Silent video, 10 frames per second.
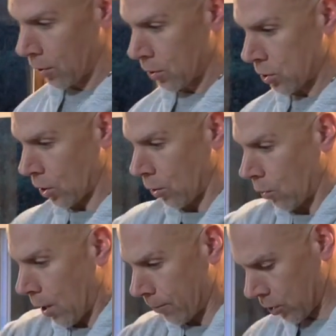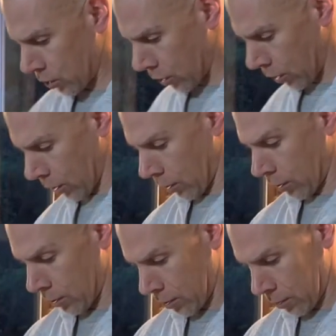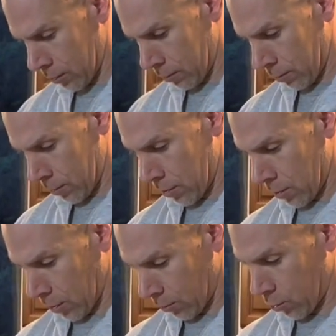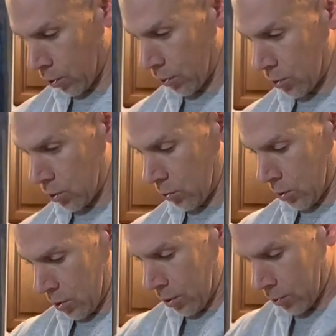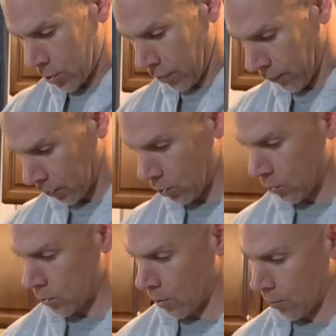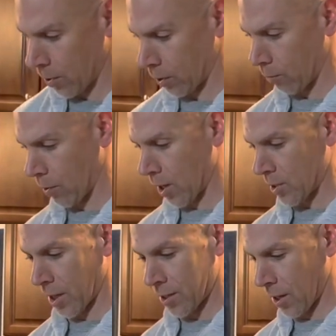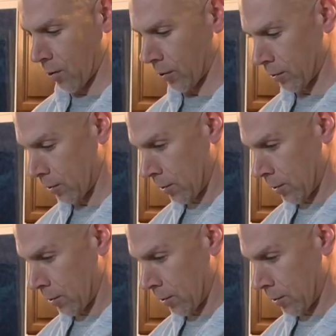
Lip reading: So I'm just gonna put all these juices in. Let's see if I can do this without making a mess. I doubt it.